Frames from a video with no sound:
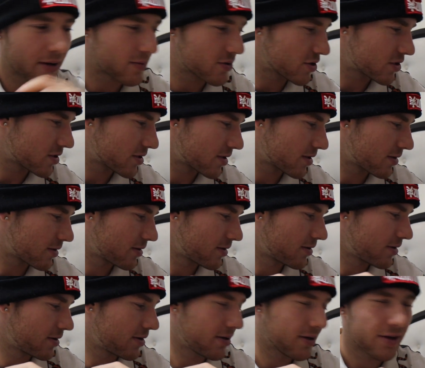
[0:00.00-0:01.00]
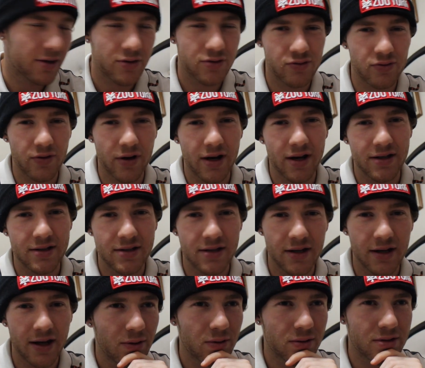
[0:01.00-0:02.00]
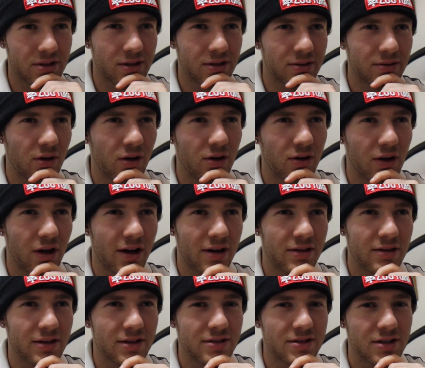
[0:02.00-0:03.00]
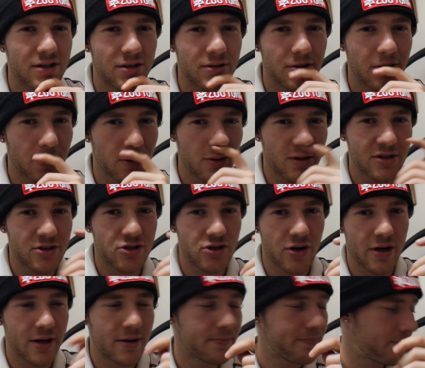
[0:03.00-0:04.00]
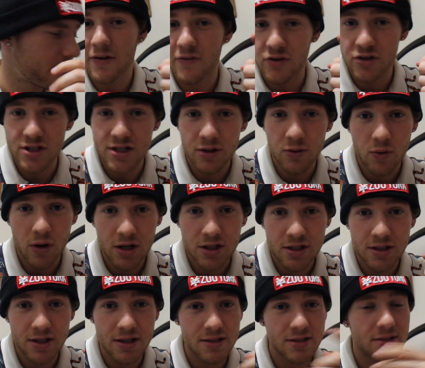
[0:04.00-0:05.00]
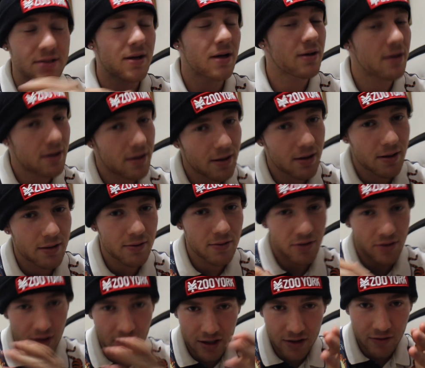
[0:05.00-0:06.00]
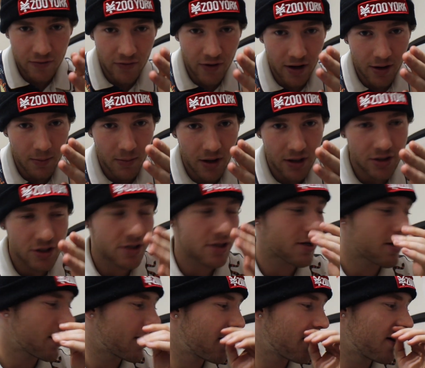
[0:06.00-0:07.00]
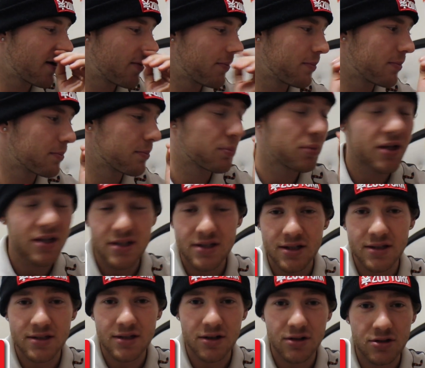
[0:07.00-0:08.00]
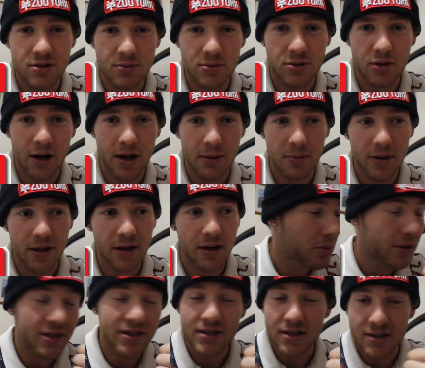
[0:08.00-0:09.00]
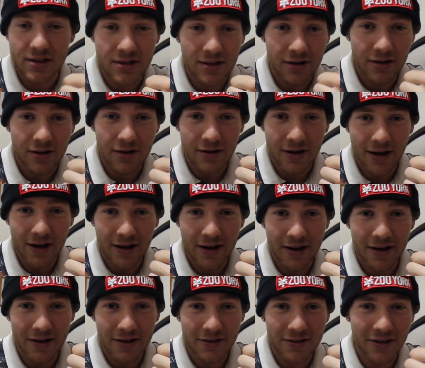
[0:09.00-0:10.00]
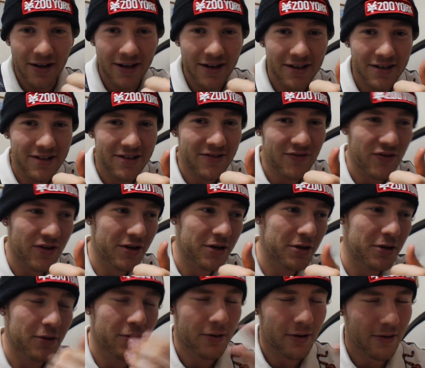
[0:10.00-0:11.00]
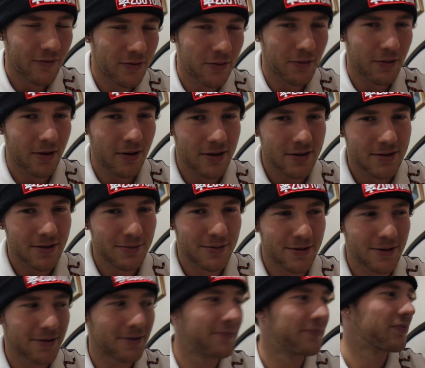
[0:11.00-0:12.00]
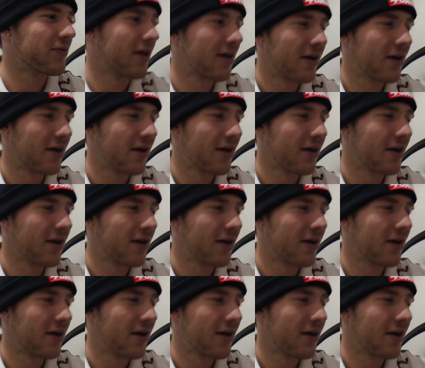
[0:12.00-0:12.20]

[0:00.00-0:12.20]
It was raining today. Wasn't a lot of things to do other than train. If you're still watching this, thank you very much. Please consider subscribing. Please consider liking this video if you want. It's up to you.